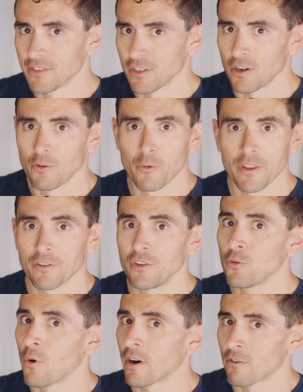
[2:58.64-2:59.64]
So whether
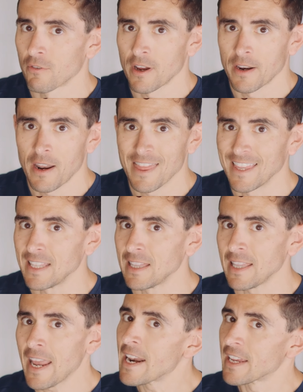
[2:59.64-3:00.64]
you want to run the
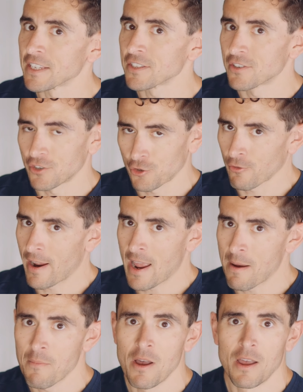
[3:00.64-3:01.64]
latest
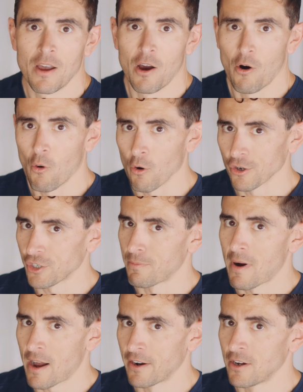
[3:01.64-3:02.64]
SRAM or
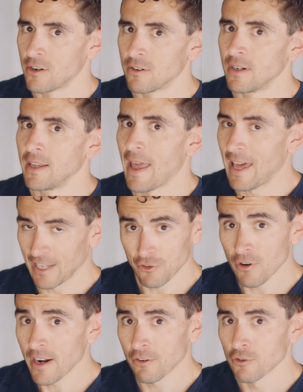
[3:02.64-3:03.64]
Shimano
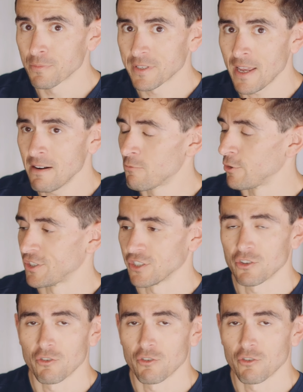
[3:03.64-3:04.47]
electronic group set, which is